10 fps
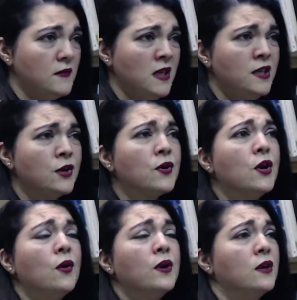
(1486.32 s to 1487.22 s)
a year
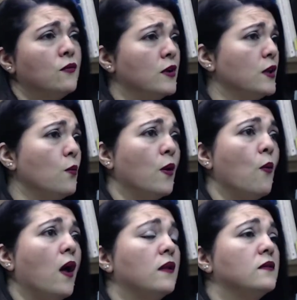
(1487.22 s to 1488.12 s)
ago, and it really went
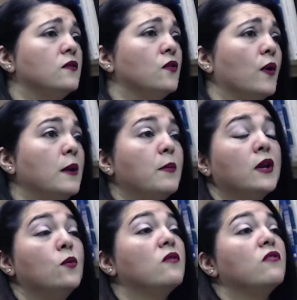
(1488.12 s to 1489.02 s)
well. So anybody
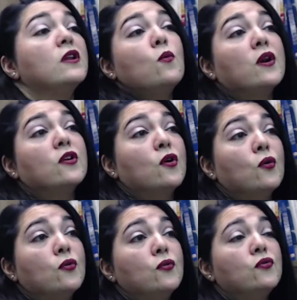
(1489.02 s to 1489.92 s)
who really wanted to go
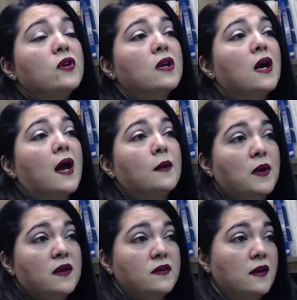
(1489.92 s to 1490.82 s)
cruising, I
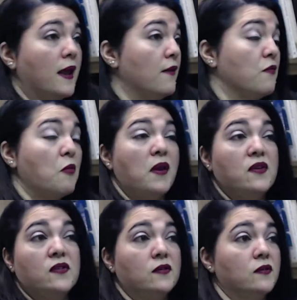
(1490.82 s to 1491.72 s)
basically gave them the
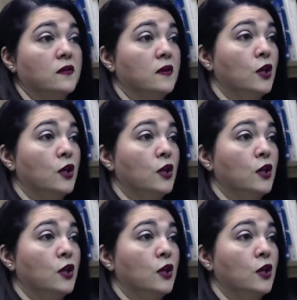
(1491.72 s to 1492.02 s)
basics.